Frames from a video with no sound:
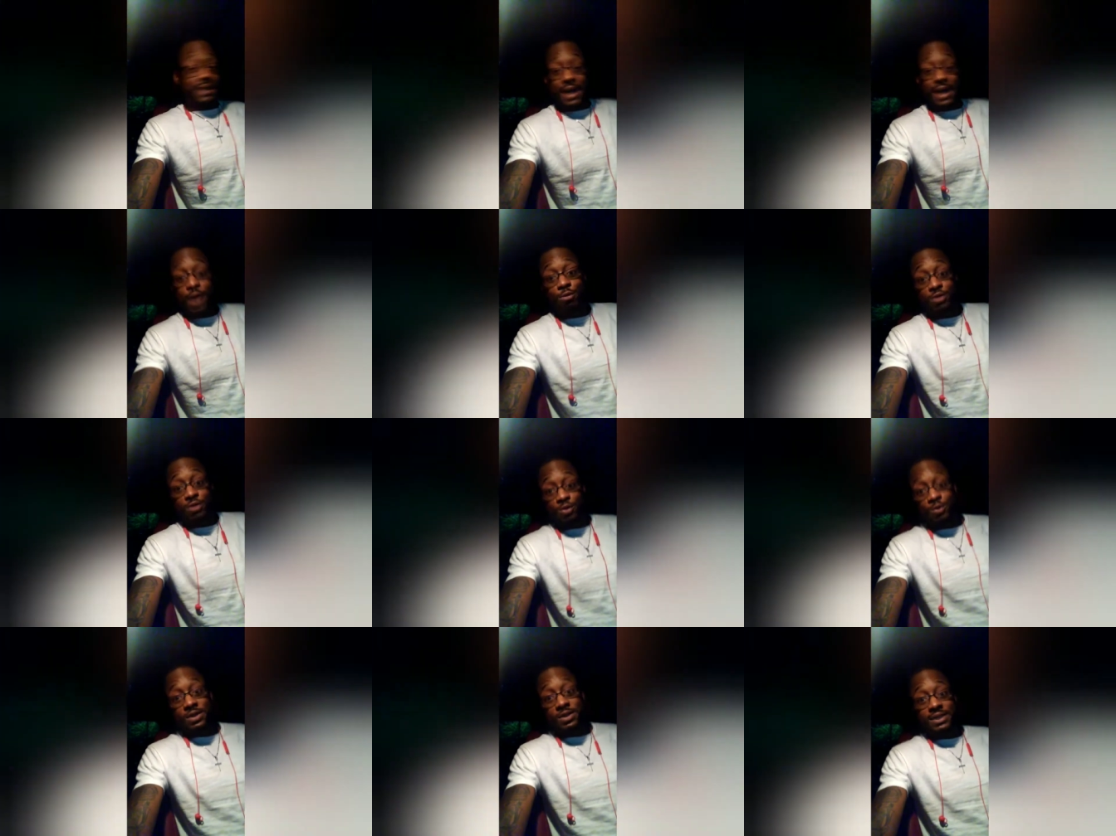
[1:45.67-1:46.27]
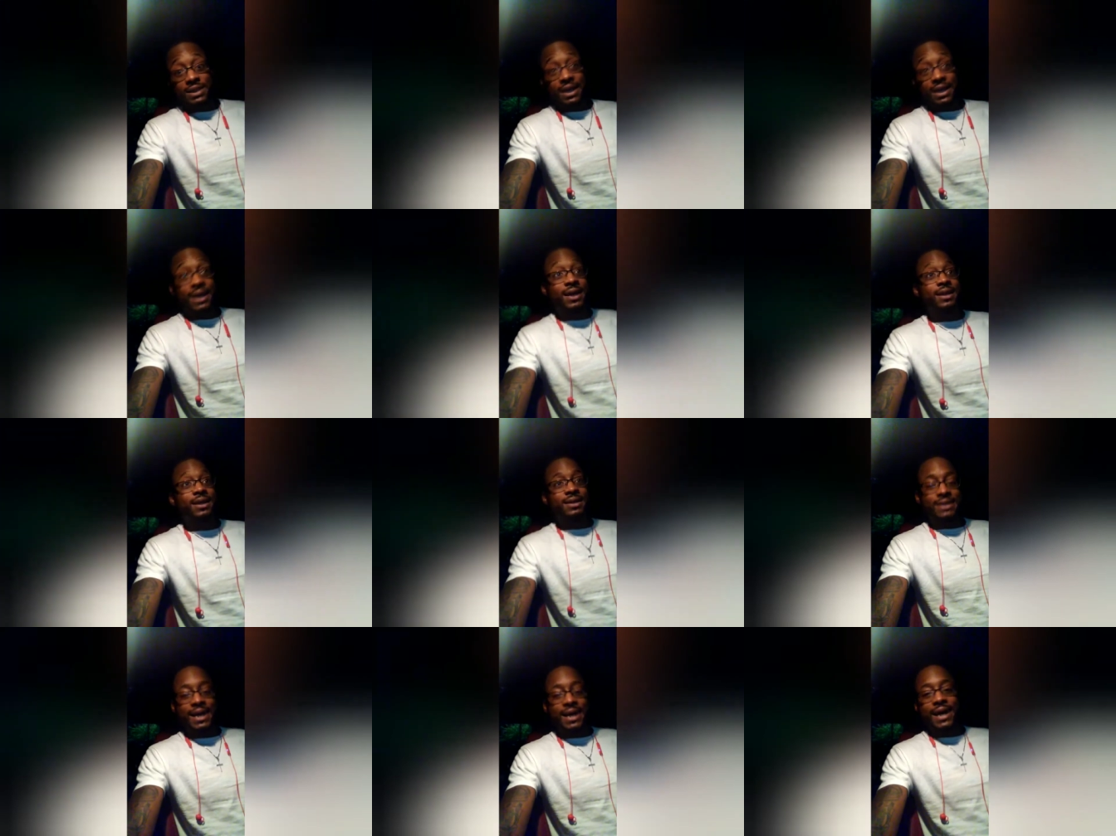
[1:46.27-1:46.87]
once again a
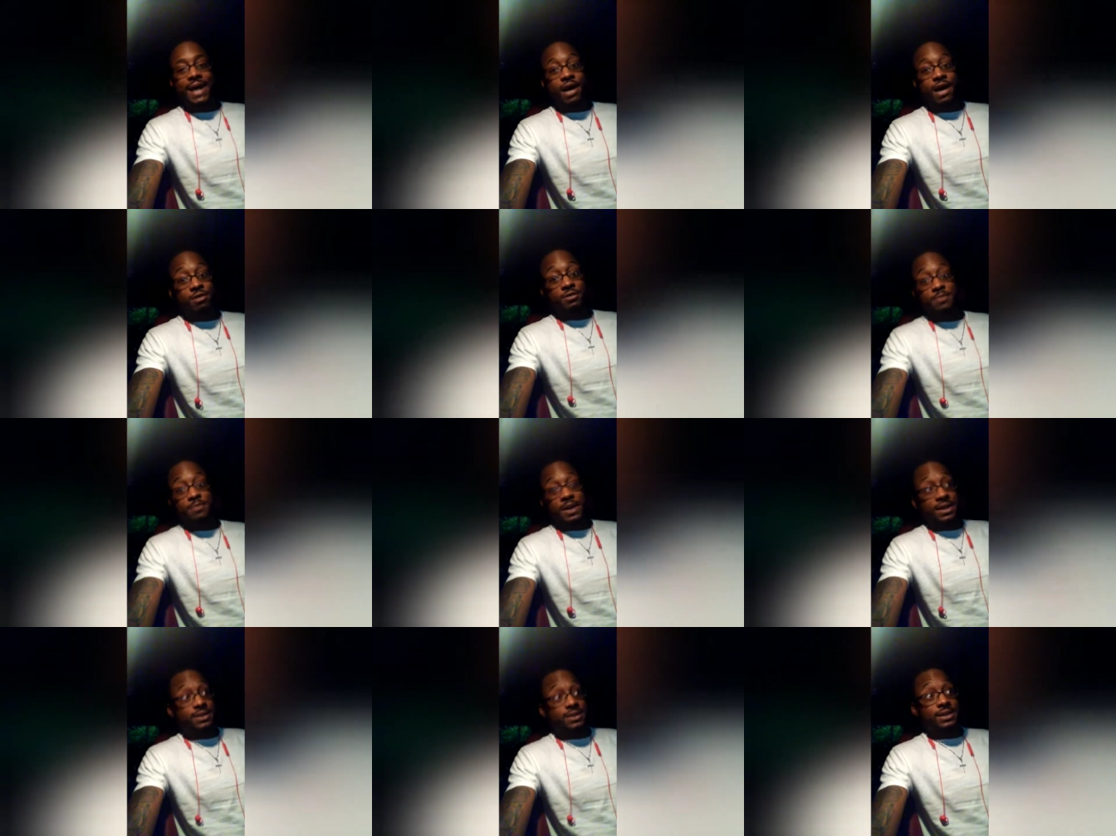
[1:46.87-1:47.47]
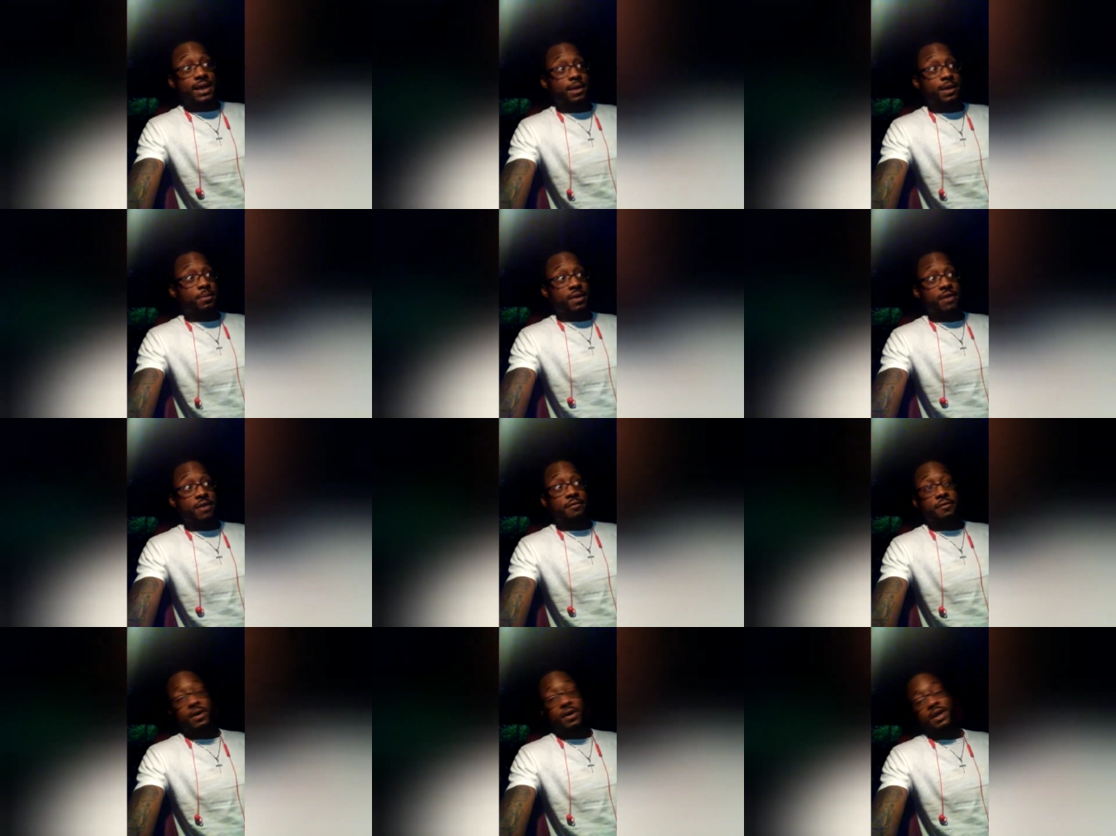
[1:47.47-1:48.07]
day I was about to say, man,
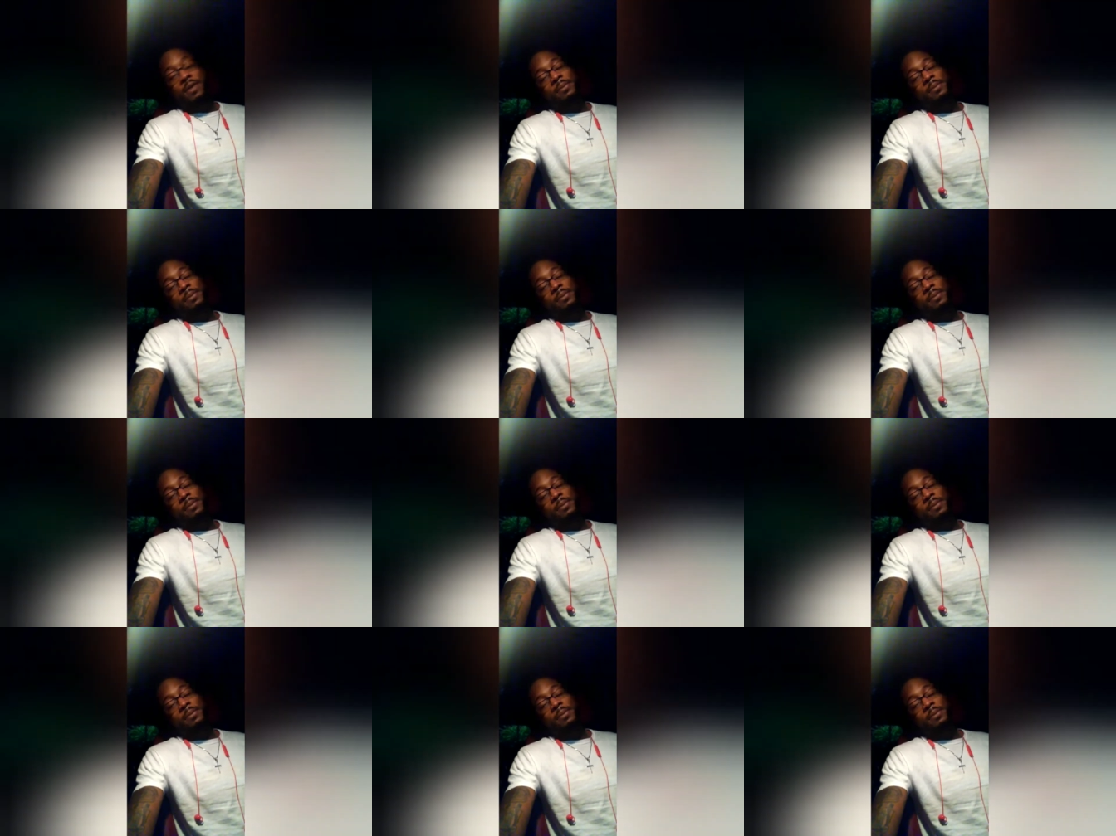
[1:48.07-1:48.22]
fuck it, man.